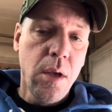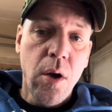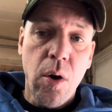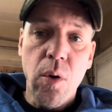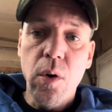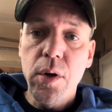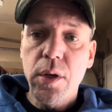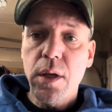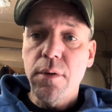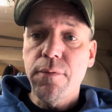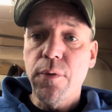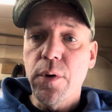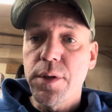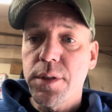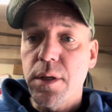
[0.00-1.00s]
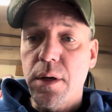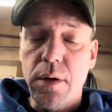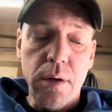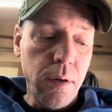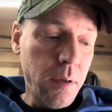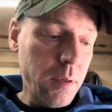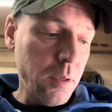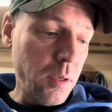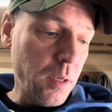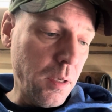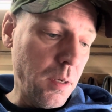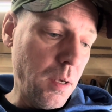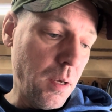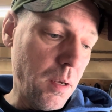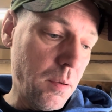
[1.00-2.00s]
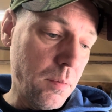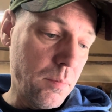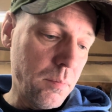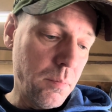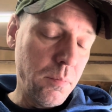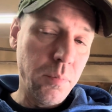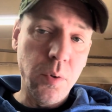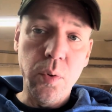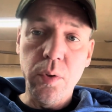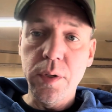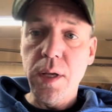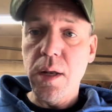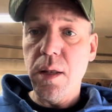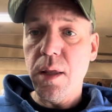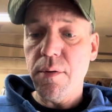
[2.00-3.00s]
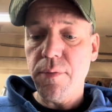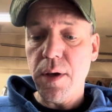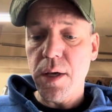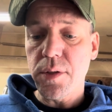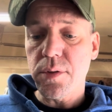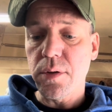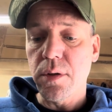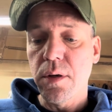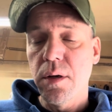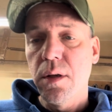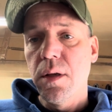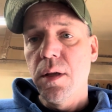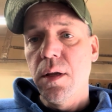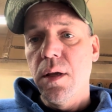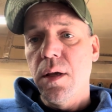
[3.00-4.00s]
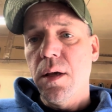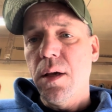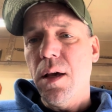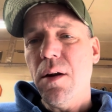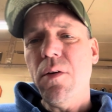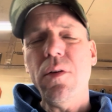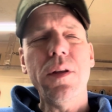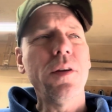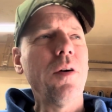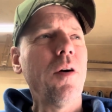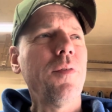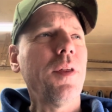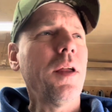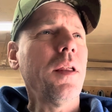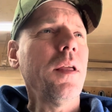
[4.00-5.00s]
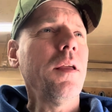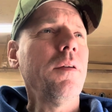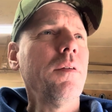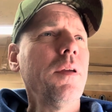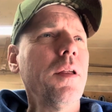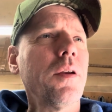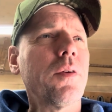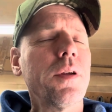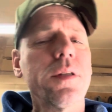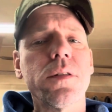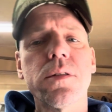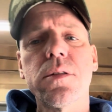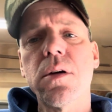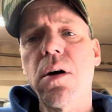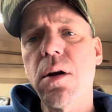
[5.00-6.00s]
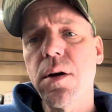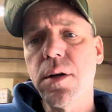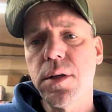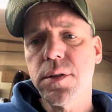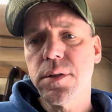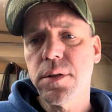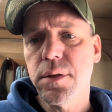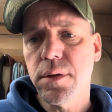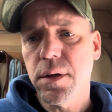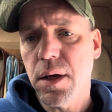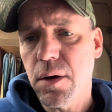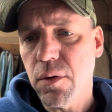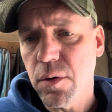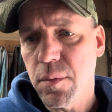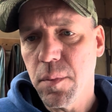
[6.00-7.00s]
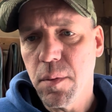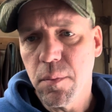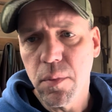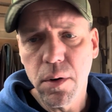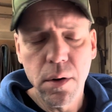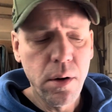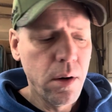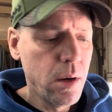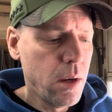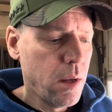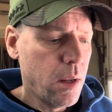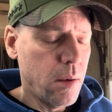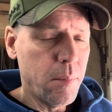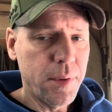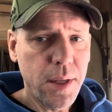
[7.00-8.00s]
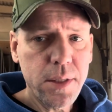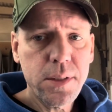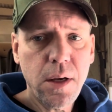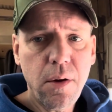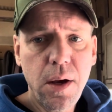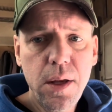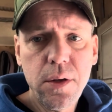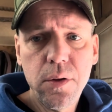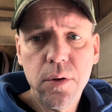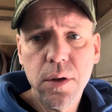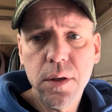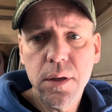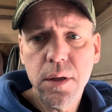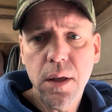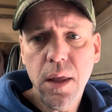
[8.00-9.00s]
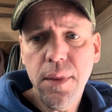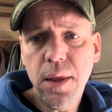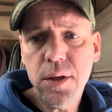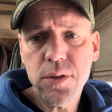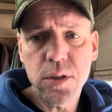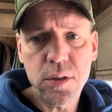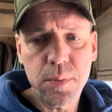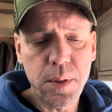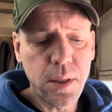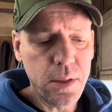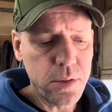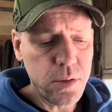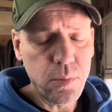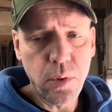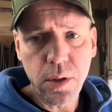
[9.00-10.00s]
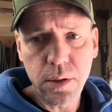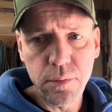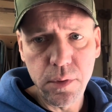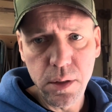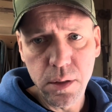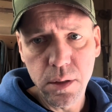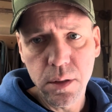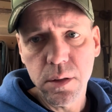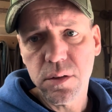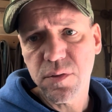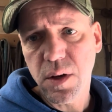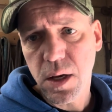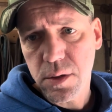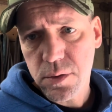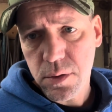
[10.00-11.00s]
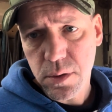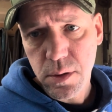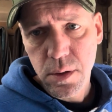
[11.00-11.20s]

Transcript: Or you can force air. You can cool it down a lot faster. I don't really know if that increases the hardness. I don't remember, but that's how I do it, and that's just because it's more convenient, it's faster.